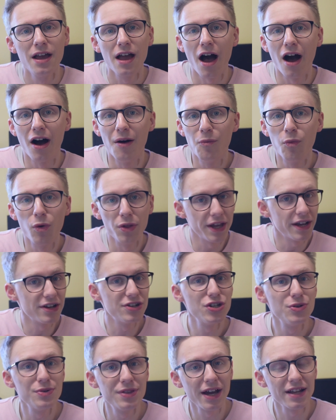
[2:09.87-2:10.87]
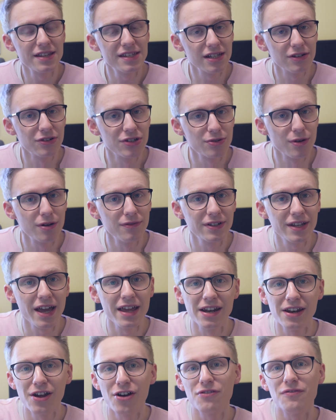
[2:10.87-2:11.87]
what they can do with that in Series 12
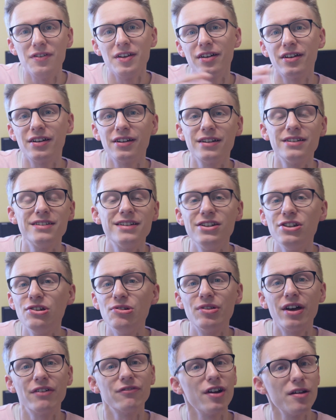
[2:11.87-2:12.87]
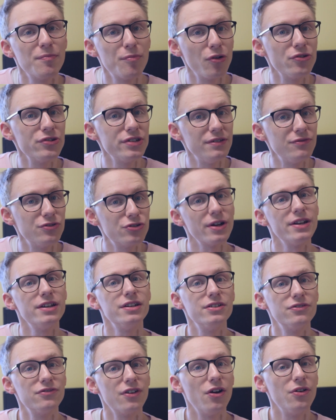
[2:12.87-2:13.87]
again, and hopefully kind of continue that very positive
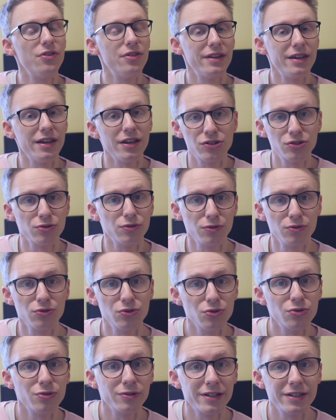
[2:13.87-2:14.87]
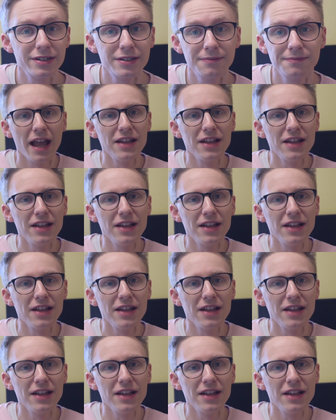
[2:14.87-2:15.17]
trend on the historical stories.